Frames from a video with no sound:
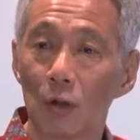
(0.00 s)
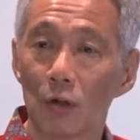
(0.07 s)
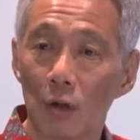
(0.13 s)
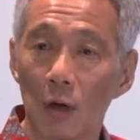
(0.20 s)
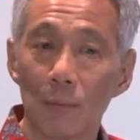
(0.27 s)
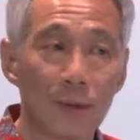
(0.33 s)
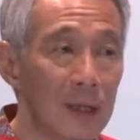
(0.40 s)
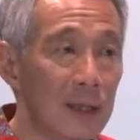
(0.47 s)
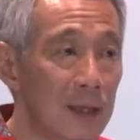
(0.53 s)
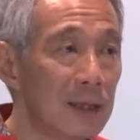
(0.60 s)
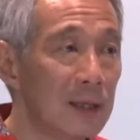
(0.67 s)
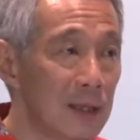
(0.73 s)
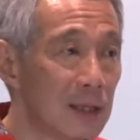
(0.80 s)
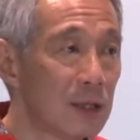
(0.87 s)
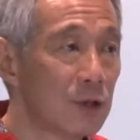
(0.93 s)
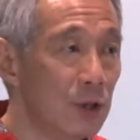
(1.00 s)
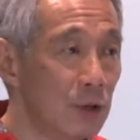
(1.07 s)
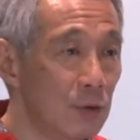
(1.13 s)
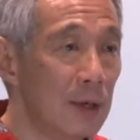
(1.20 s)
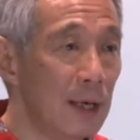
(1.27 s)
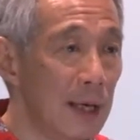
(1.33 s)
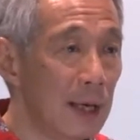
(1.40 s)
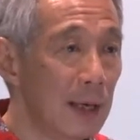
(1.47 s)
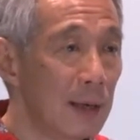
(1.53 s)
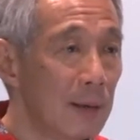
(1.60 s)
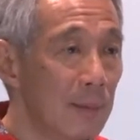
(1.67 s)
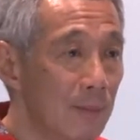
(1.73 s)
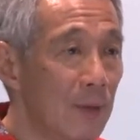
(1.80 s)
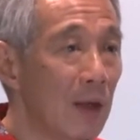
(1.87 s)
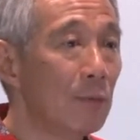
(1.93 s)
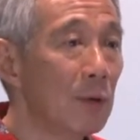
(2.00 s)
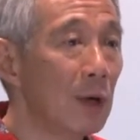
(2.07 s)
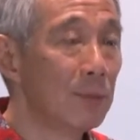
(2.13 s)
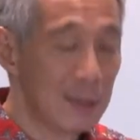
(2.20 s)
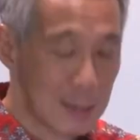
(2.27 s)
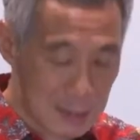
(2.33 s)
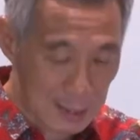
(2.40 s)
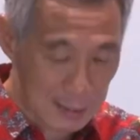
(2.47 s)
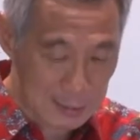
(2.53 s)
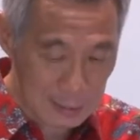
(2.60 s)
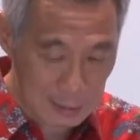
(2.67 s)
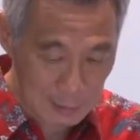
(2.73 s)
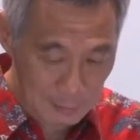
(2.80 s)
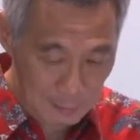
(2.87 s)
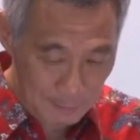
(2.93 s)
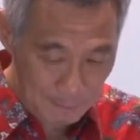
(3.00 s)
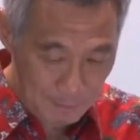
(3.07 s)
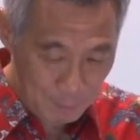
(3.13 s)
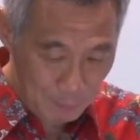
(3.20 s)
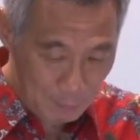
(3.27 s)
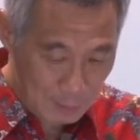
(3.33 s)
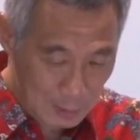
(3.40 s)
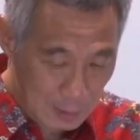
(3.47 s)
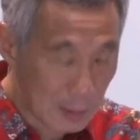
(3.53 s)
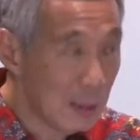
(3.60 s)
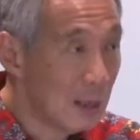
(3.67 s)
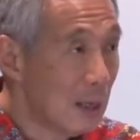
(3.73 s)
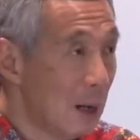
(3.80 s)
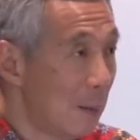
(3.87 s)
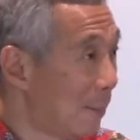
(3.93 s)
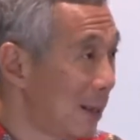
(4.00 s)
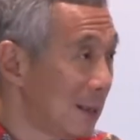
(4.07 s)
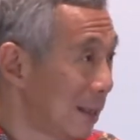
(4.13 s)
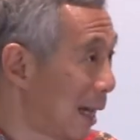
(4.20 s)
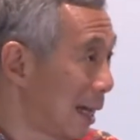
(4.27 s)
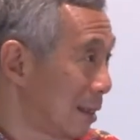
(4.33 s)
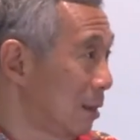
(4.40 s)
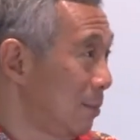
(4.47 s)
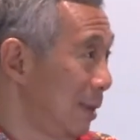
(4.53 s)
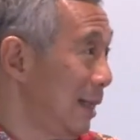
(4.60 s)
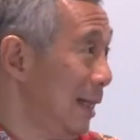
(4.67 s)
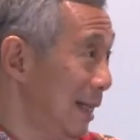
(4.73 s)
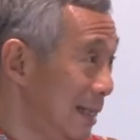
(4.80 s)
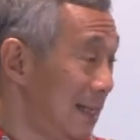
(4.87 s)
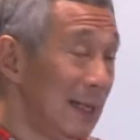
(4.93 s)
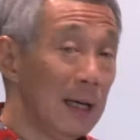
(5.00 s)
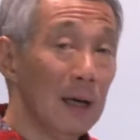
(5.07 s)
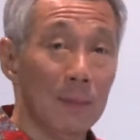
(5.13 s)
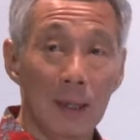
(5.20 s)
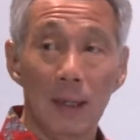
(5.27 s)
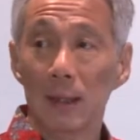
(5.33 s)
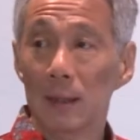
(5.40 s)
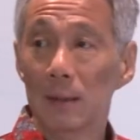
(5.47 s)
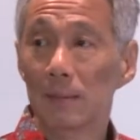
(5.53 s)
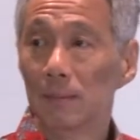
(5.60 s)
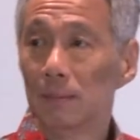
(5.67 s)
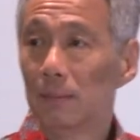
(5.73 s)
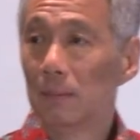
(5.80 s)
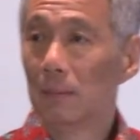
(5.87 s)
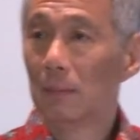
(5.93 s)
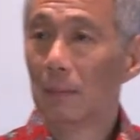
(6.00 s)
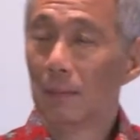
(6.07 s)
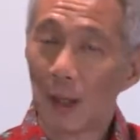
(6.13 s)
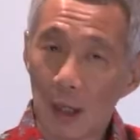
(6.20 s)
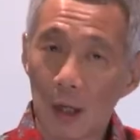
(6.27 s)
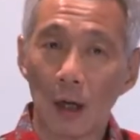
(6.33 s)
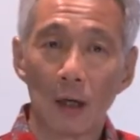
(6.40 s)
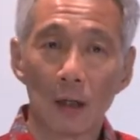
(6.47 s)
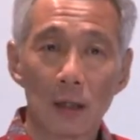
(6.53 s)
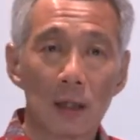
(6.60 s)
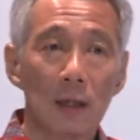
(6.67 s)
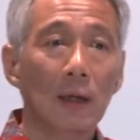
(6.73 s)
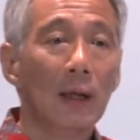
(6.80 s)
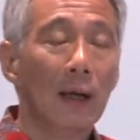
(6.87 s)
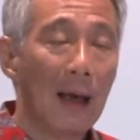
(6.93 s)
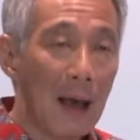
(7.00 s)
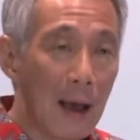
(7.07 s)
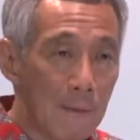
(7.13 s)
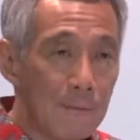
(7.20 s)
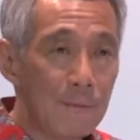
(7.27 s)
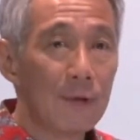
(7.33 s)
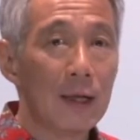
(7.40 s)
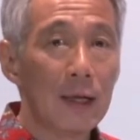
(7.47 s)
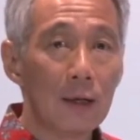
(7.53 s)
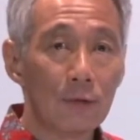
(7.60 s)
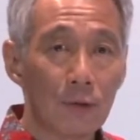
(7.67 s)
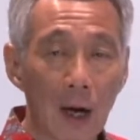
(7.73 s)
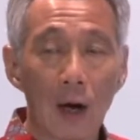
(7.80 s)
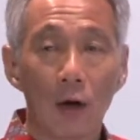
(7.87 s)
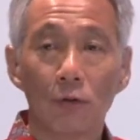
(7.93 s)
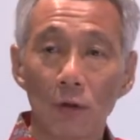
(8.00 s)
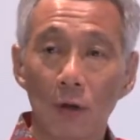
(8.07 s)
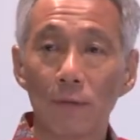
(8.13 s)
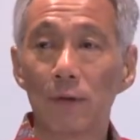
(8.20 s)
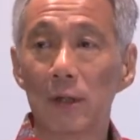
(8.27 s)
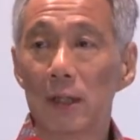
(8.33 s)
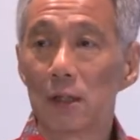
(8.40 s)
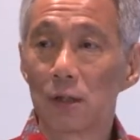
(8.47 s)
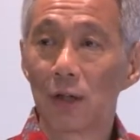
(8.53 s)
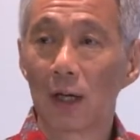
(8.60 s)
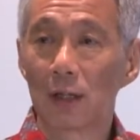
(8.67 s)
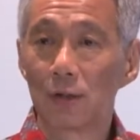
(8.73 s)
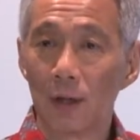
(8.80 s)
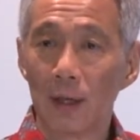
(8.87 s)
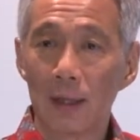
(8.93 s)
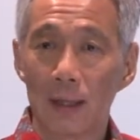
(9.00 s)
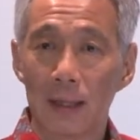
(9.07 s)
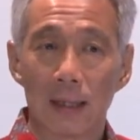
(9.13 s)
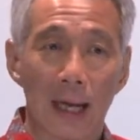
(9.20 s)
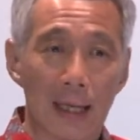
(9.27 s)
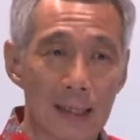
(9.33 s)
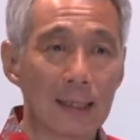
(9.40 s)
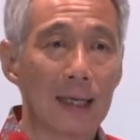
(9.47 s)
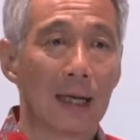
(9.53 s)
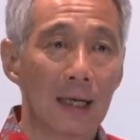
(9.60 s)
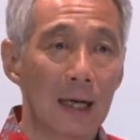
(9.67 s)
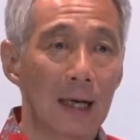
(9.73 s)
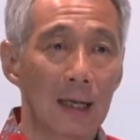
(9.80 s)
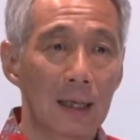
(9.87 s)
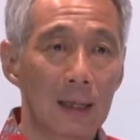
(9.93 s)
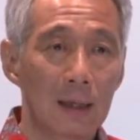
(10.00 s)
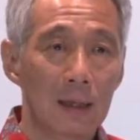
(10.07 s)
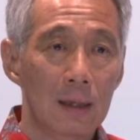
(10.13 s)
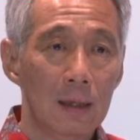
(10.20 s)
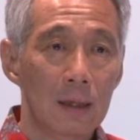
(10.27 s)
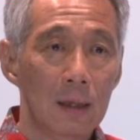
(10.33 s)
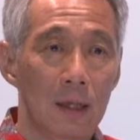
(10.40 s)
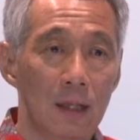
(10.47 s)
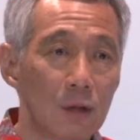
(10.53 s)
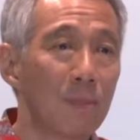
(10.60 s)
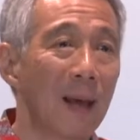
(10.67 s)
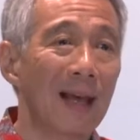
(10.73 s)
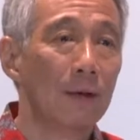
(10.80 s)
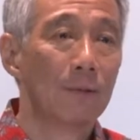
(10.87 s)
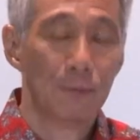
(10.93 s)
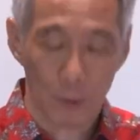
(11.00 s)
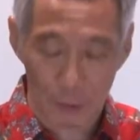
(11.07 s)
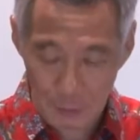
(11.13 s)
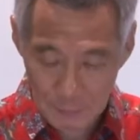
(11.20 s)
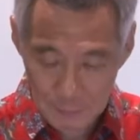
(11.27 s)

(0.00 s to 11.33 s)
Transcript: jobs in the industry today than when we started. But it hasn't been easy coming here, because every round of restructuring is unsettling, is painful.